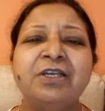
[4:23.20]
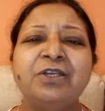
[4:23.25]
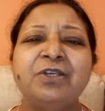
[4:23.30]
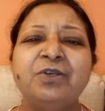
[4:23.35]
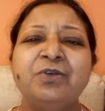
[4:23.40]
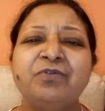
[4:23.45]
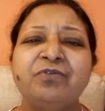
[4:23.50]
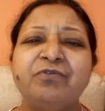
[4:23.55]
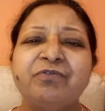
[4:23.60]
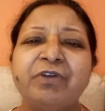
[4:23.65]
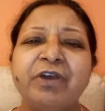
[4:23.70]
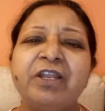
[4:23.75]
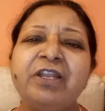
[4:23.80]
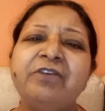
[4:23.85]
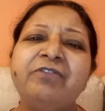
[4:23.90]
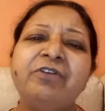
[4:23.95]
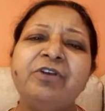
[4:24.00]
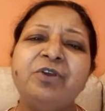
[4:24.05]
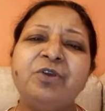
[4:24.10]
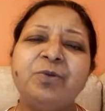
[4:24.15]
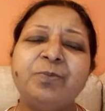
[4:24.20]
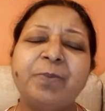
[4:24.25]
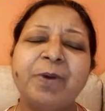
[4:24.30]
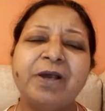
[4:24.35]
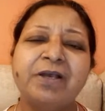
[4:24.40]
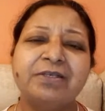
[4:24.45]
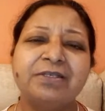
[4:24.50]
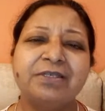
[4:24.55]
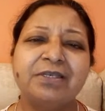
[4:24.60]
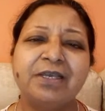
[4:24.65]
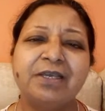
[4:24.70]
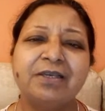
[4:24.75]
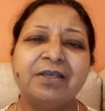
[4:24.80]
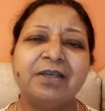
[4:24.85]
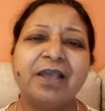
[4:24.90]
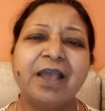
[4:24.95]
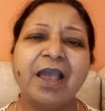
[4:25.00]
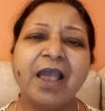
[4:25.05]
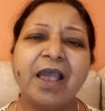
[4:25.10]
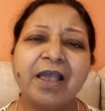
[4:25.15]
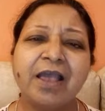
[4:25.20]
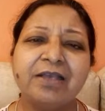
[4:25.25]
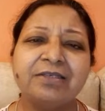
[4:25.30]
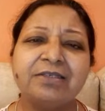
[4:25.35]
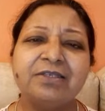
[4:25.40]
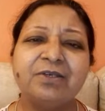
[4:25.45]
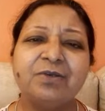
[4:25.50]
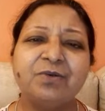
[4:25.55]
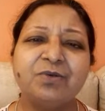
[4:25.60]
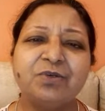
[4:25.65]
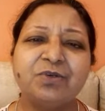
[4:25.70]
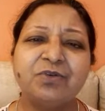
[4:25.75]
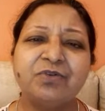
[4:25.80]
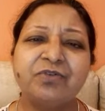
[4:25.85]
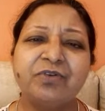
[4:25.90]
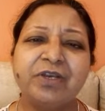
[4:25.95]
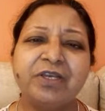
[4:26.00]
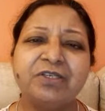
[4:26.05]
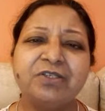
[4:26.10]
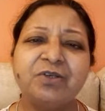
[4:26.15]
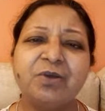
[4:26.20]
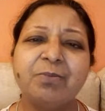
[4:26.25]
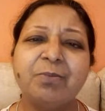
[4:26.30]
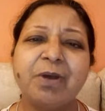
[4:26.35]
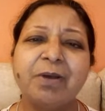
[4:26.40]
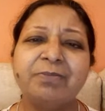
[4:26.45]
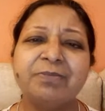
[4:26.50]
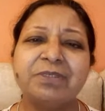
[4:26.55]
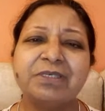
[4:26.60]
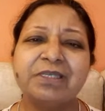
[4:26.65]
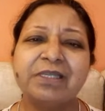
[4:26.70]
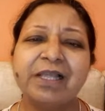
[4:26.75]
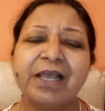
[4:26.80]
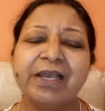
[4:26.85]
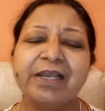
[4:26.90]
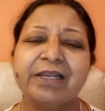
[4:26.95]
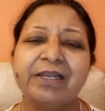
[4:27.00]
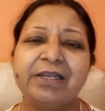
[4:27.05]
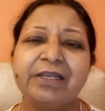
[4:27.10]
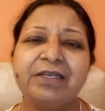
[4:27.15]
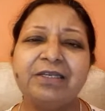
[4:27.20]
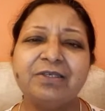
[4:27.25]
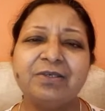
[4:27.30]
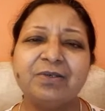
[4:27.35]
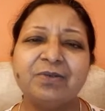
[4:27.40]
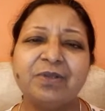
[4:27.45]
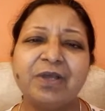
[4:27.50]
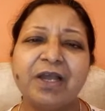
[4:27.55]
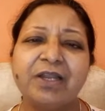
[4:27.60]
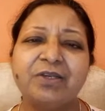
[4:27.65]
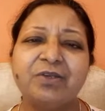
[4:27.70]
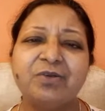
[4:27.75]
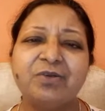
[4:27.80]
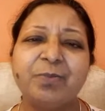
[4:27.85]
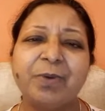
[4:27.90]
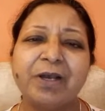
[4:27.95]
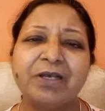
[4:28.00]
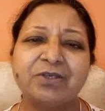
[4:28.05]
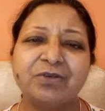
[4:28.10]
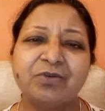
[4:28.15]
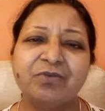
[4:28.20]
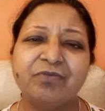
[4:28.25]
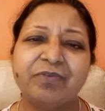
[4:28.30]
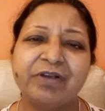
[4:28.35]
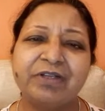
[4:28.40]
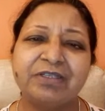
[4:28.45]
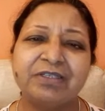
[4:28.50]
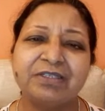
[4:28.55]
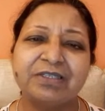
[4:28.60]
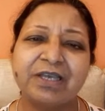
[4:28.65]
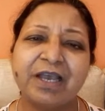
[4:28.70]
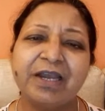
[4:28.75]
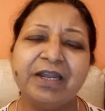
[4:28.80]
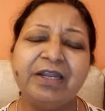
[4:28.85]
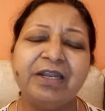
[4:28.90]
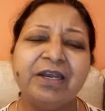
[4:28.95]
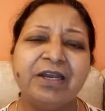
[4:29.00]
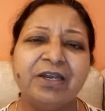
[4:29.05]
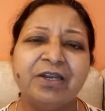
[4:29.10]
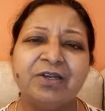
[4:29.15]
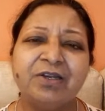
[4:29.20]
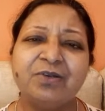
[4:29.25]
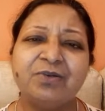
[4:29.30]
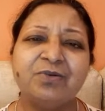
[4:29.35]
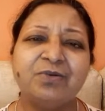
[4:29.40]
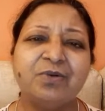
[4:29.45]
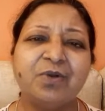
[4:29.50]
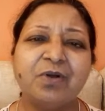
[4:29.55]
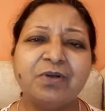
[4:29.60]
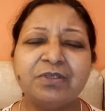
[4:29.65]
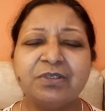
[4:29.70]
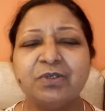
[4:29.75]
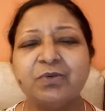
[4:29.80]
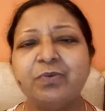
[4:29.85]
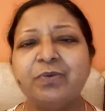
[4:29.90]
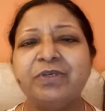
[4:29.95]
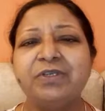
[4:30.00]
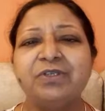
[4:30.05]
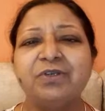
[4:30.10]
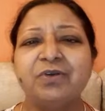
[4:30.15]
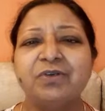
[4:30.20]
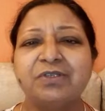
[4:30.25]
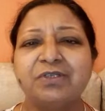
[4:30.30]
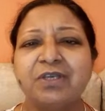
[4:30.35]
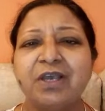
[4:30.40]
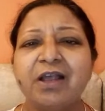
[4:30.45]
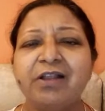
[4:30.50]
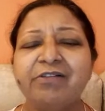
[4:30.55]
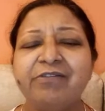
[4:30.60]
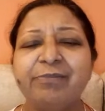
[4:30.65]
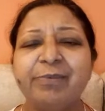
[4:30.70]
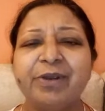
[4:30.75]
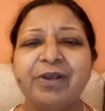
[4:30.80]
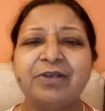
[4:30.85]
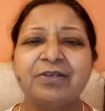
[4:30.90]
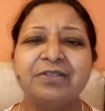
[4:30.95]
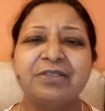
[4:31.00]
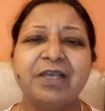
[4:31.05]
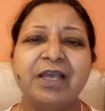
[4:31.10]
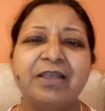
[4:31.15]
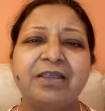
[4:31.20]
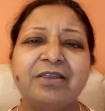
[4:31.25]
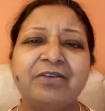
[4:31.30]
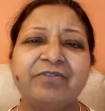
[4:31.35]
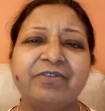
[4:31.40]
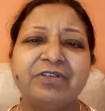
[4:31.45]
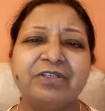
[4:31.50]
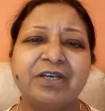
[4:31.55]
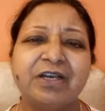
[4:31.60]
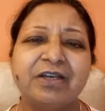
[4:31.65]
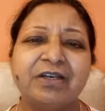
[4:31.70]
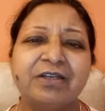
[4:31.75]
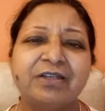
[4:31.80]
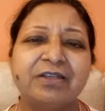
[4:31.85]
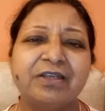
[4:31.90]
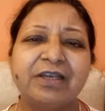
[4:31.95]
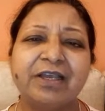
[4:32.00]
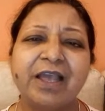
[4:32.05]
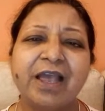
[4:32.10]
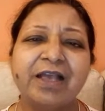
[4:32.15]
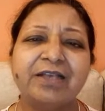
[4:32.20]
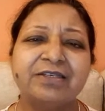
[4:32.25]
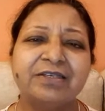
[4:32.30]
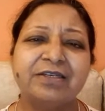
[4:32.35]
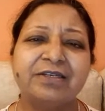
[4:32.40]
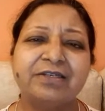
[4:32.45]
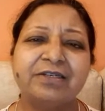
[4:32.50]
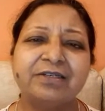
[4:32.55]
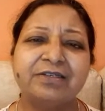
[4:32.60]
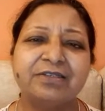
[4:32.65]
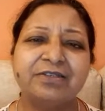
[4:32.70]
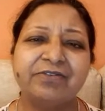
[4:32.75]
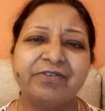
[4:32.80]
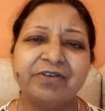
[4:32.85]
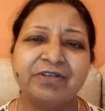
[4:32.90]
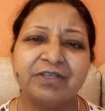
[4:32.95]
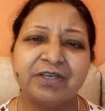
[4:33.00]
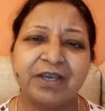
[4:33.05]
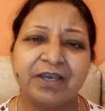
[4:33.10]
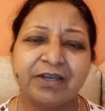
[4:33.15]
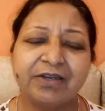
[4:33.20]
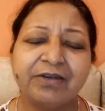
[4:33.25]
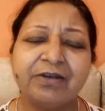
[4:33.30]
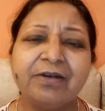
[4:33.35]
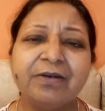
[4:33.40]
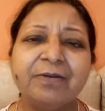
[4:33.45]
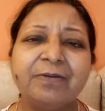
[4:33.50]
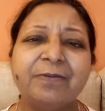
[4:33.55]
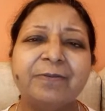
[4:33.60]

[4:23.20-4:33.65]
Whenever you're passing gas, you should raise your bum slightly so that you pass on one side. Do not squeeze yourself because then the gas enters the vagina.